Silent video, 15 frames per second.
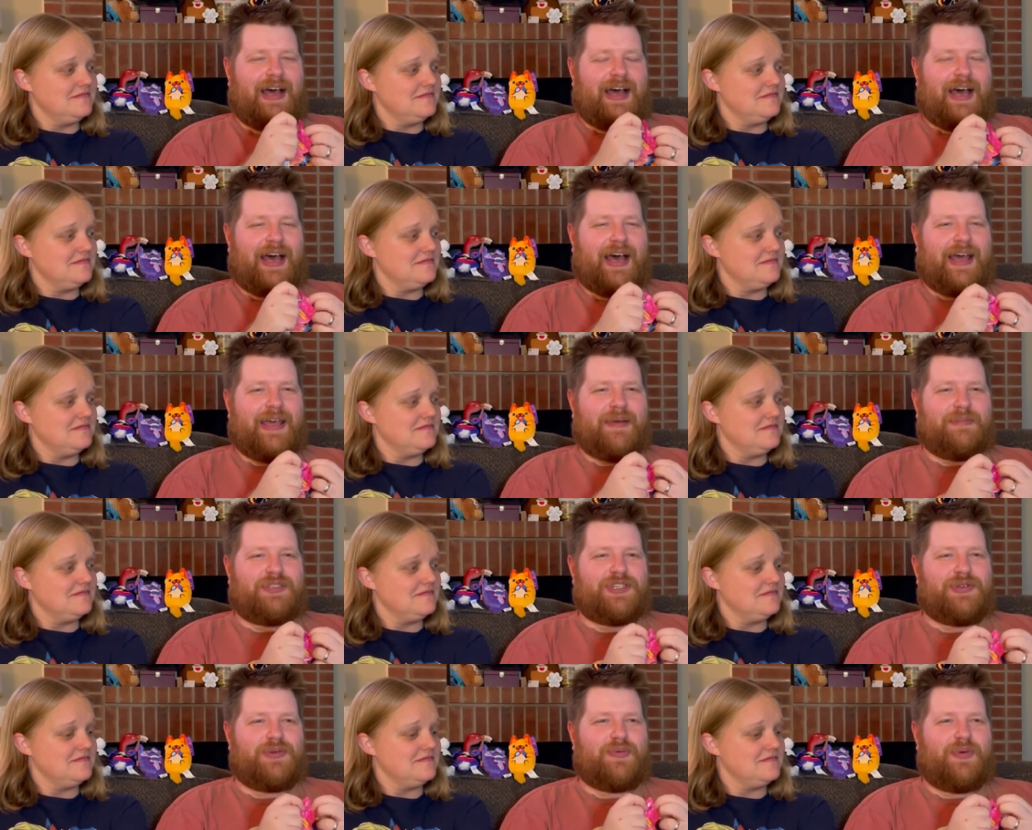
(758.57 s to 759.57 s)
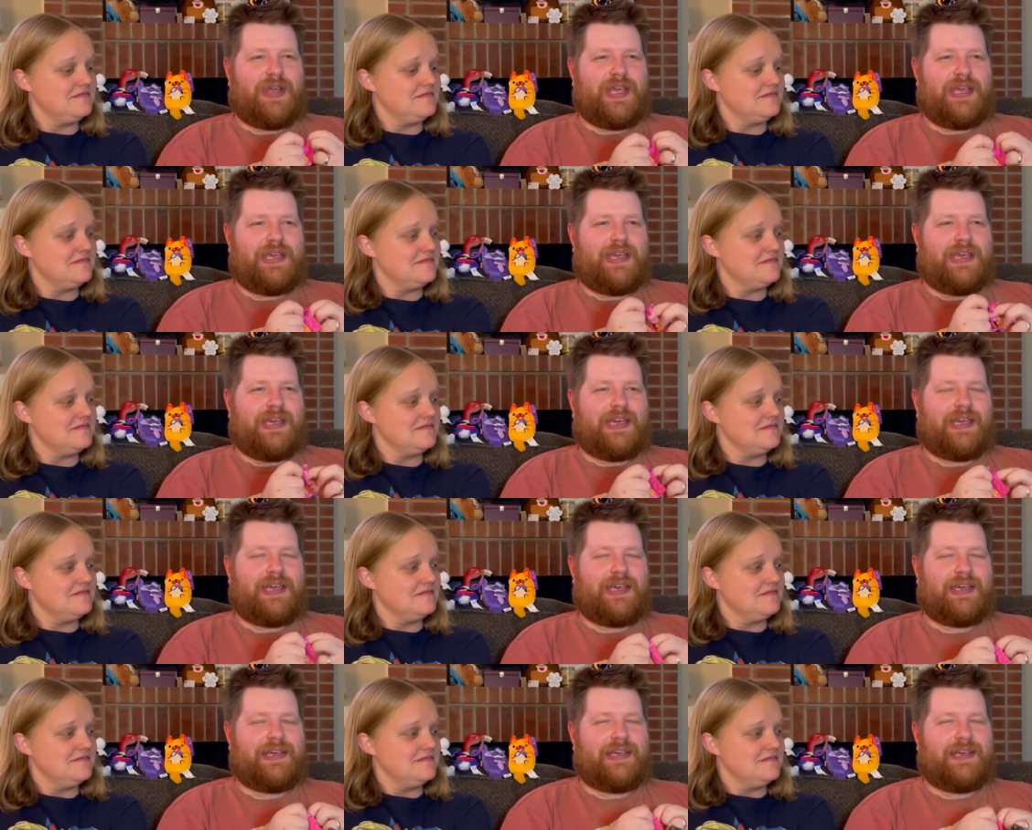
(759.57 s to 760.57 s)
Speaker 1: I am too weak.
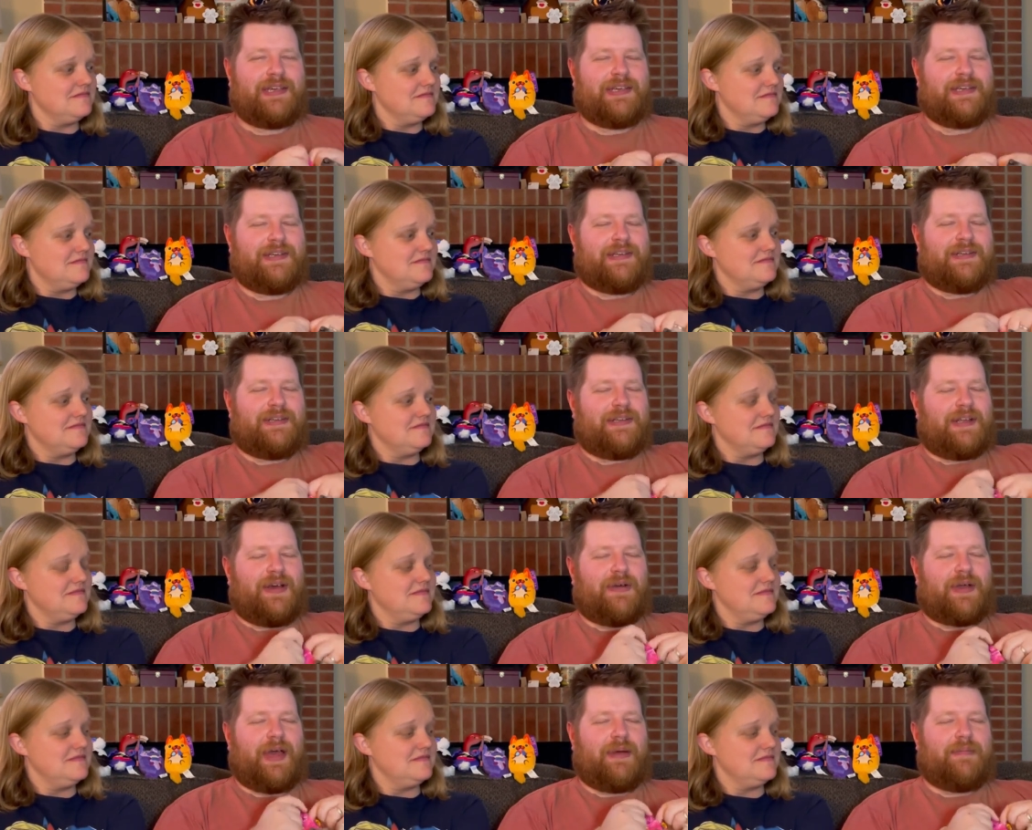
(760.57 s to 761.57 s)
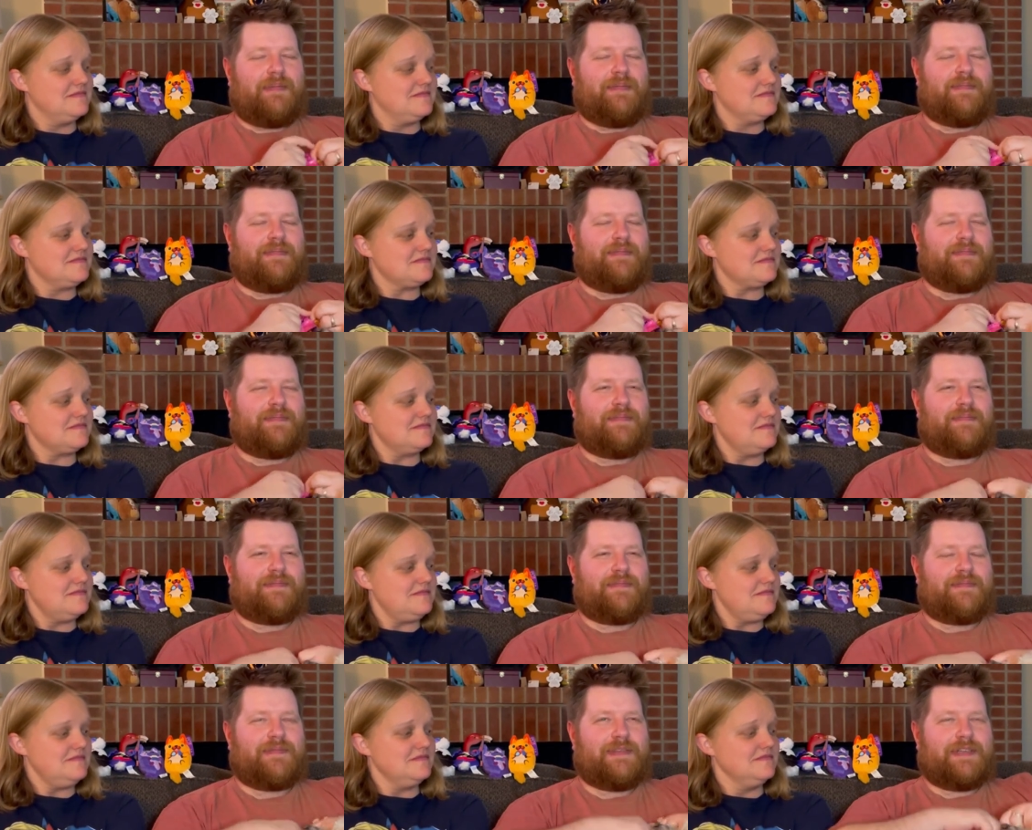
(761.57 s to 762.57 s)
Okay.
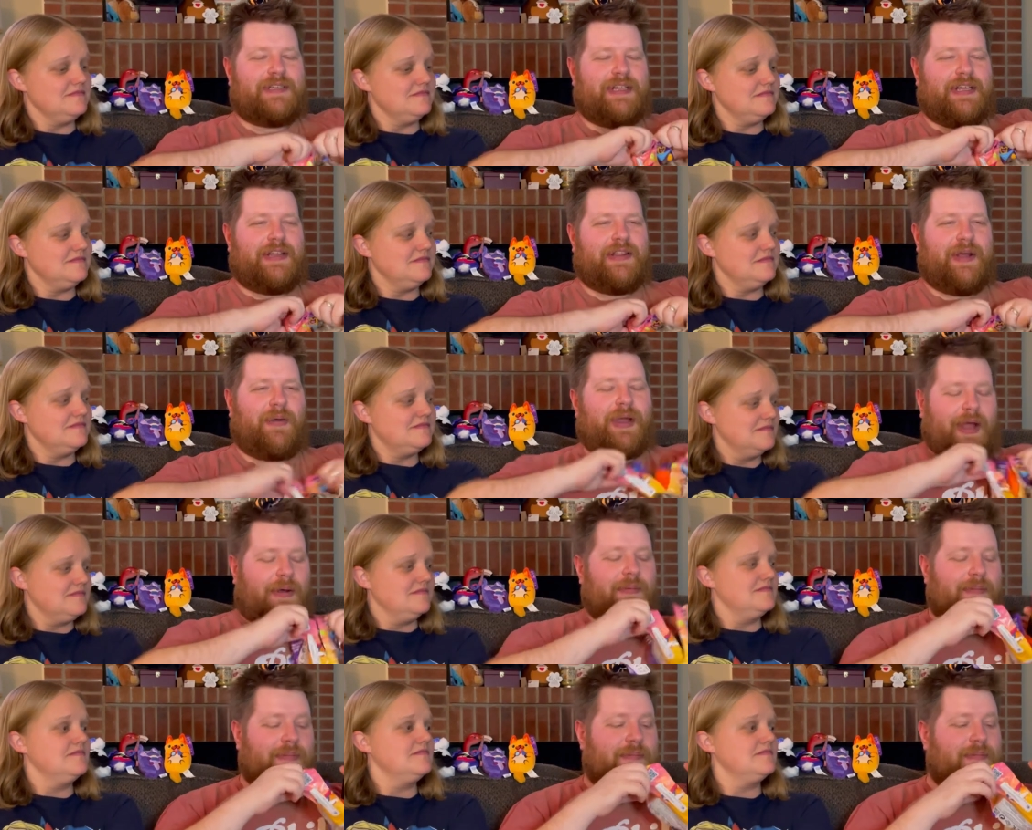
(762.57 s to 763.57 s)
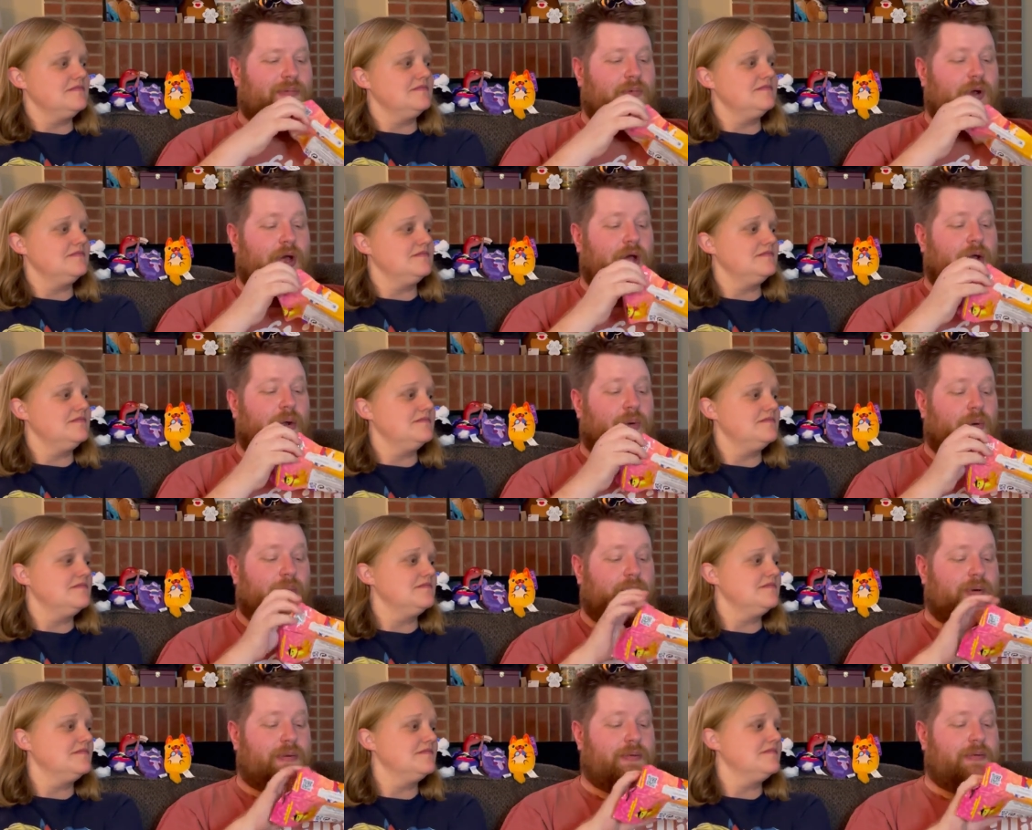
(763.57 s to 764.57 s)
There we go. Whoa.
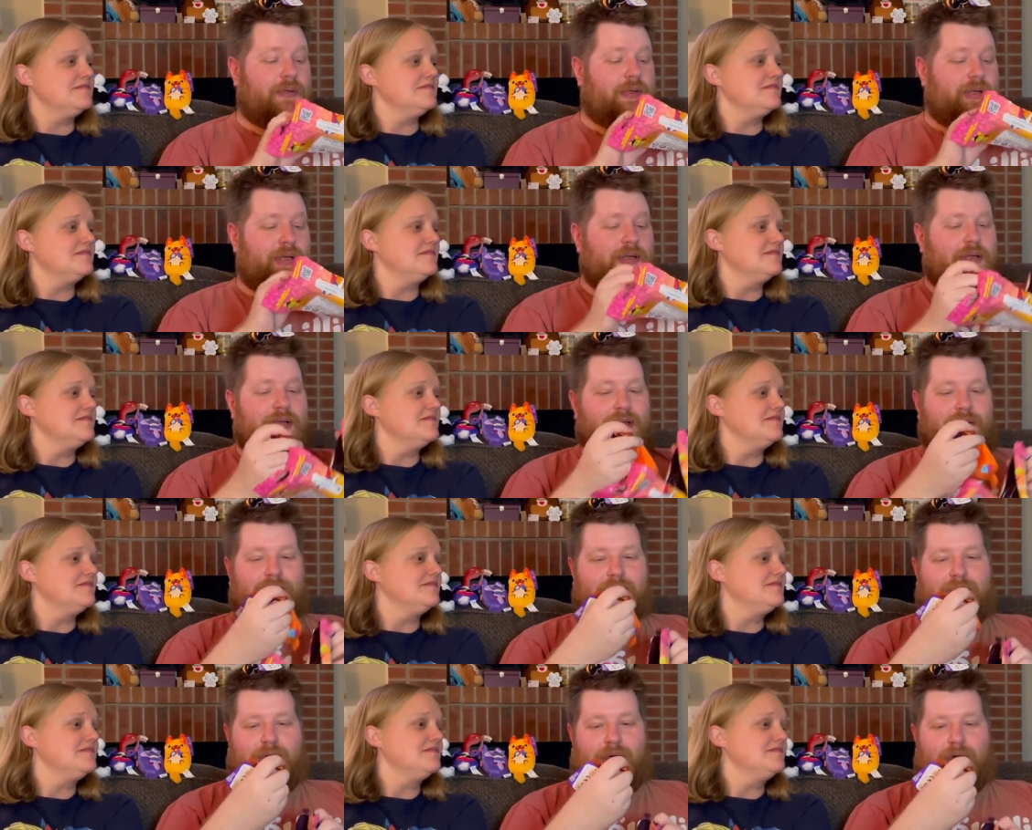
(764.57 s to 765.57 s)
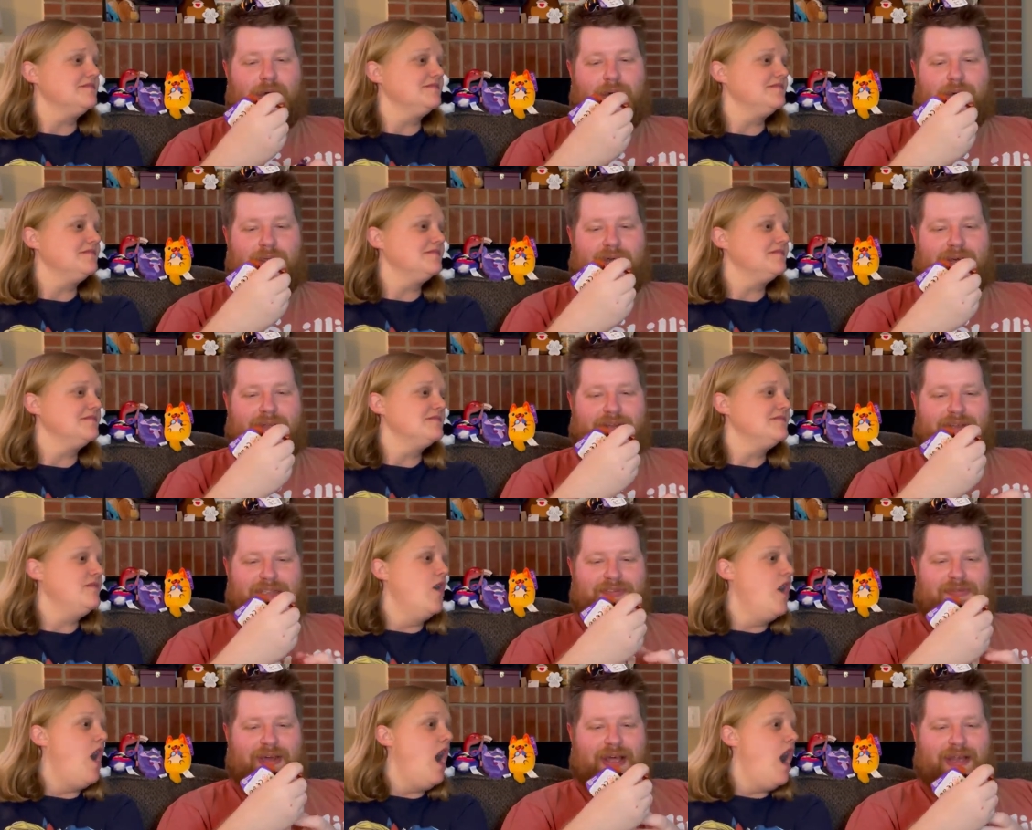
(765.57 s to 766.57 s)
Oh, that
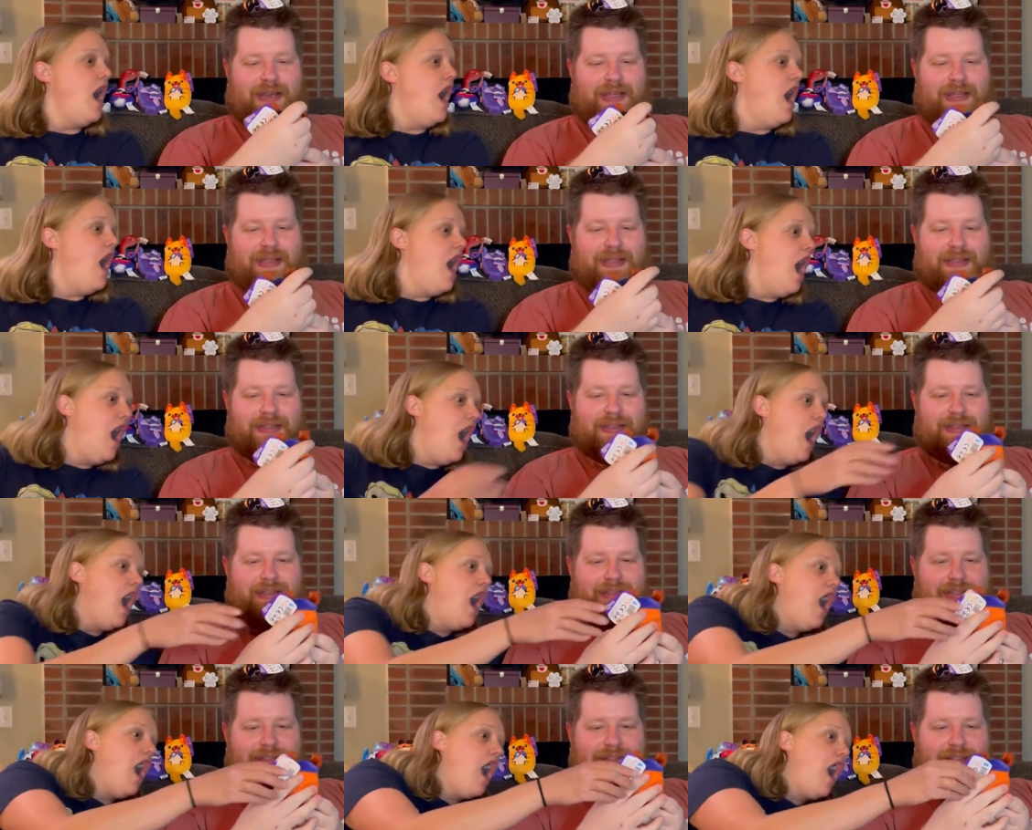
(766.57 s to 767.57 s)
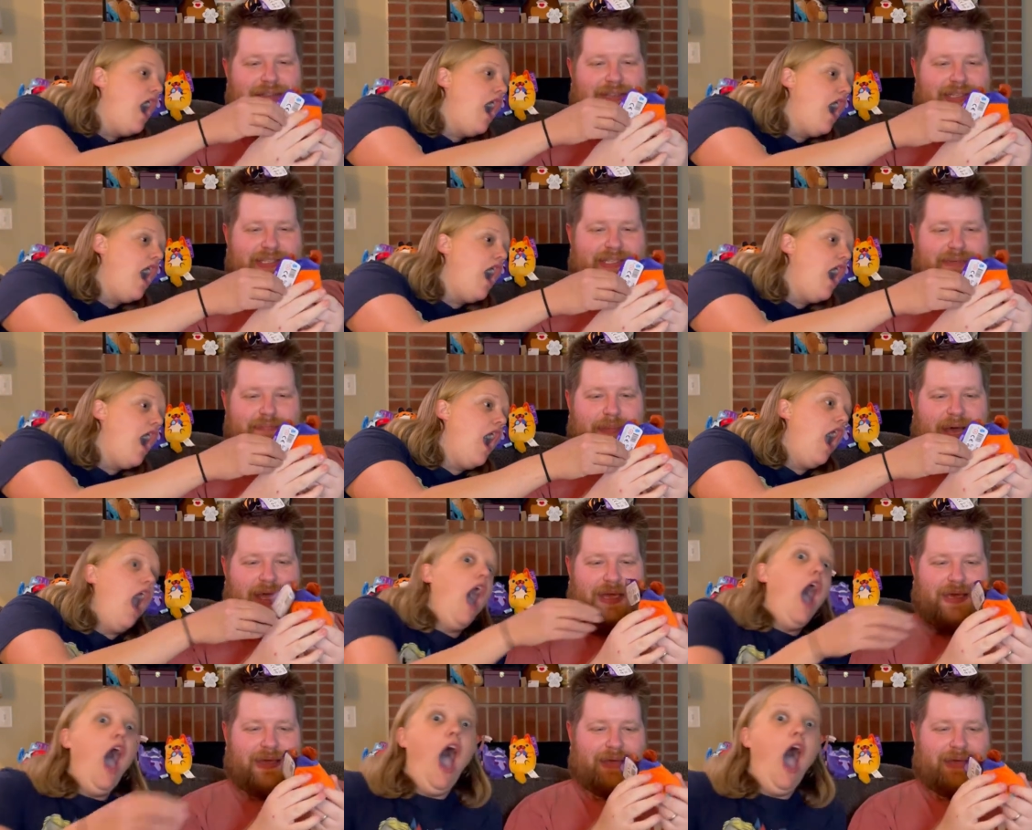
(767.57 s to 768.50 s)
looks fun. This is Mike.